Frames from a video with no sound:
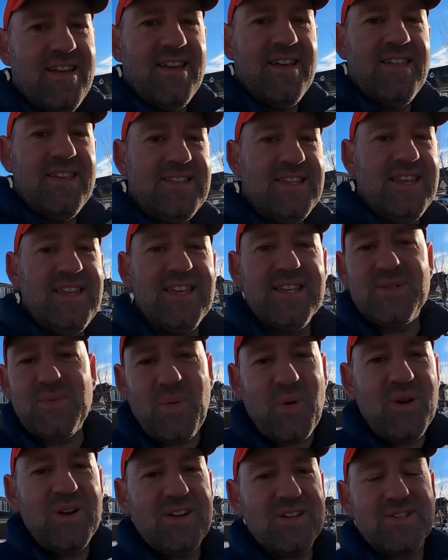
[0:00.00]
But see, this
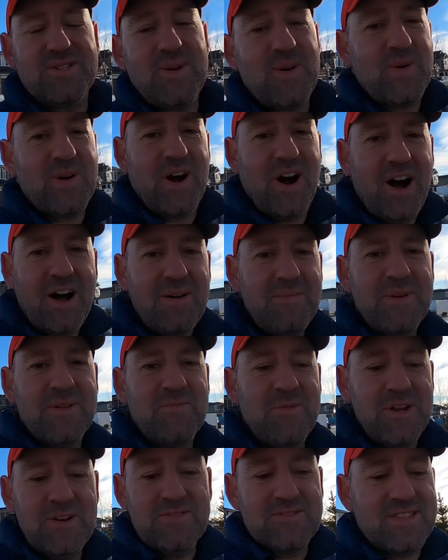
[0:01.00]
word is so common,
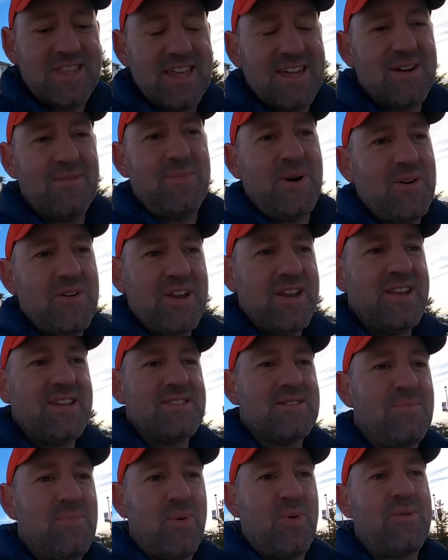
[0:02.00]
we don't think about it
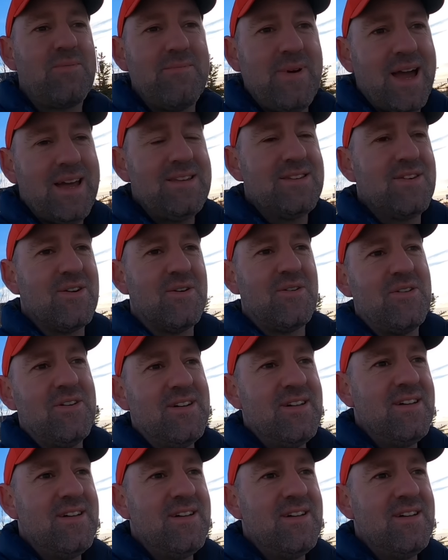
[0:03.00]
as a portmanteau.